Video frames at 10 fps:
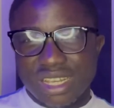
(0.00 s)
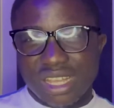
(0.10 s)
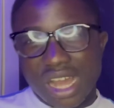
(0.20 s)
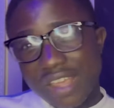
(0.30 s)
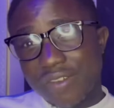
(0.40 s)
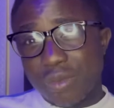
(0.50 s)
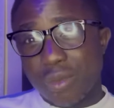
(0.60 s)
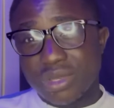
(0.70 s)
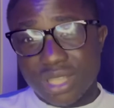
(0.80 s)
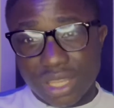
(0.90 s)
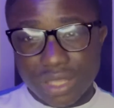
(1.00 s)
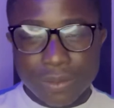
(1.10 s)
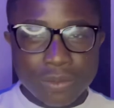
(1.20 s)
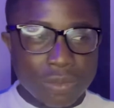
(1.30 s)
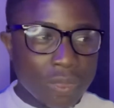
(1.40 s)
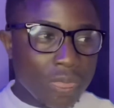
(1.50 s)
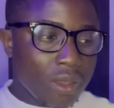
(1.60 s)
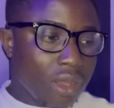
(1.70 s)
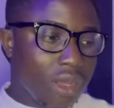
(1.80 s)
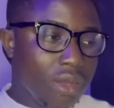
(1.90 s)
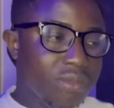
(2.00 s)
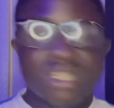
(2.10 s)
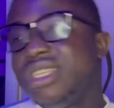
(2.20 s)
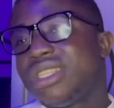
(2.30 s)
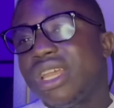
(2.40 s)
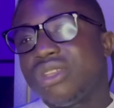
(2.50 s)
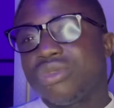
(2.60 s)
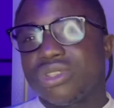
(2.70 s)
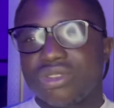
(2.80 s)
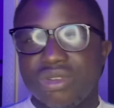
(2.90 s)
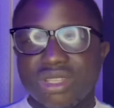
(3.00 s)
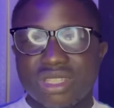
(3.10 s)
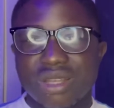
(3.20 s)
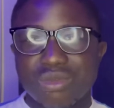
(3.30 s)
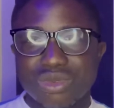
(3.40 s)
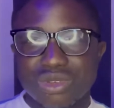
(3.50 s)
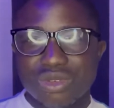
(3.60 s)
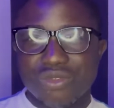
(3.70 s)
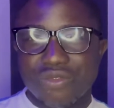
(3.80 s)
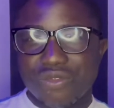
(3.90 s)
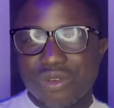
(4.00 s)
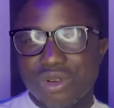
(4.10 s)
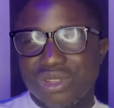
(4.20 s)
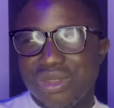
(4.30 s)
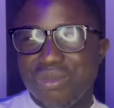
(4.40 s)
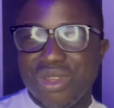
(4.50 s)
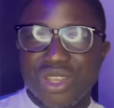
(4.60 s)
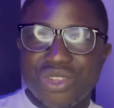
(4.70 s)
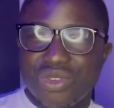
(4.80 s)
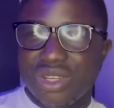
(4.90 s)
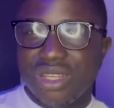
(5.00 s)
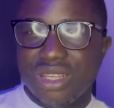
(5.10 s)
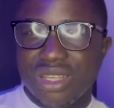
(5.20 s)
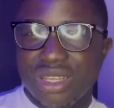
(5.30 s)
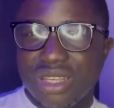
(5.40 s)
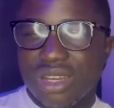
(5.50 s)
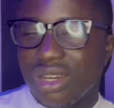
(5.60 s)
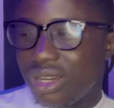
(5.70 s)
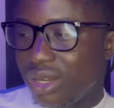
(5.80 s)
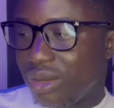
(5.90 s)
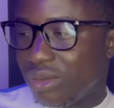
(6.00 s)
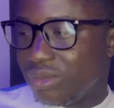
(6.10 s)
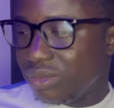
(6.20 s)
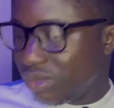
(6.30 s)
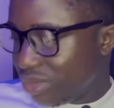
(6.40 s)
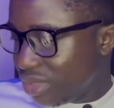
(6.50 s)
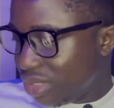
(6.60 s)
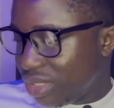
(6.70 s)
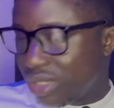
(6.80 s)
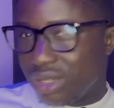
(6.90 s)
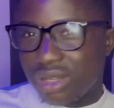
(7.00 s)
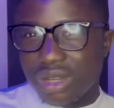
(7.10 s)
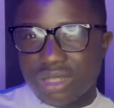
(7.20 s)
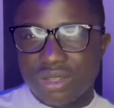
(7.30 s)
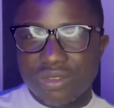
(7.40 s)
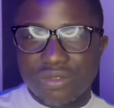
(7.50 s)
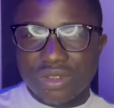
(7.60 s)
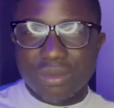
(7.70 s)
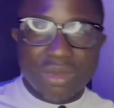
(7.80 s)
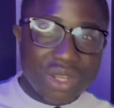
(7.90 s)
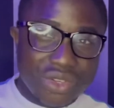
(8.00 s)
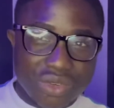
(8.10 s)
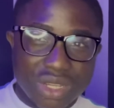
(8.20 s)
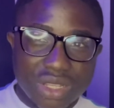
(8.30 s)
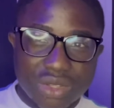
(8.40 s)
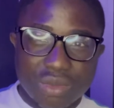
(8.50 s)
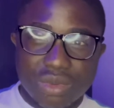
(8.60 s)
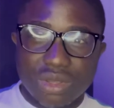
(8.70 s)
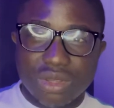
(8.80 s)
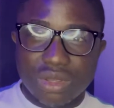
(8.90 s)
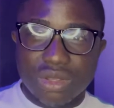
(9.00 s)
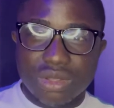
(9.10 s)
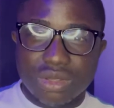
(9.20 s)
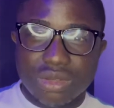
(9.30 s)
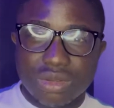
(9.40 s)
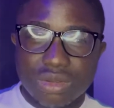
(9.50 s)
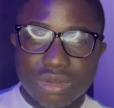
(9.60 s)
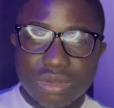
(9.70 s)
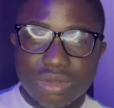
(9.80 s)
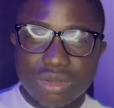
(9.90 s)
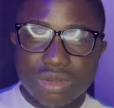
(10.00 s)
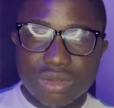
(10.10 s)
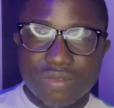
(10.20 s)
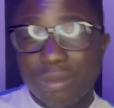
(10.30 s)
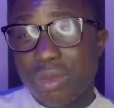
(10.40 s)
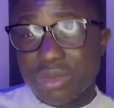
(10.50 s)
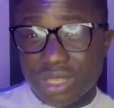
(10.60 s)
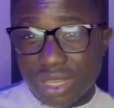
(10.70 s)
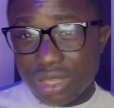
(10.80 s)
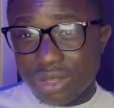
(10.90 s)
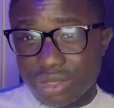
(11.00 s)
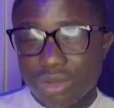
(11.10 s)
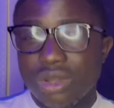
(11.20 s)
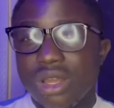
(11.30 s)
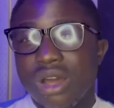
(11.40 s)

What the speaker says: yeah, if I'm not mistaken, the internet was created more for the military. I think for the military to be so if I'm not mistaken also.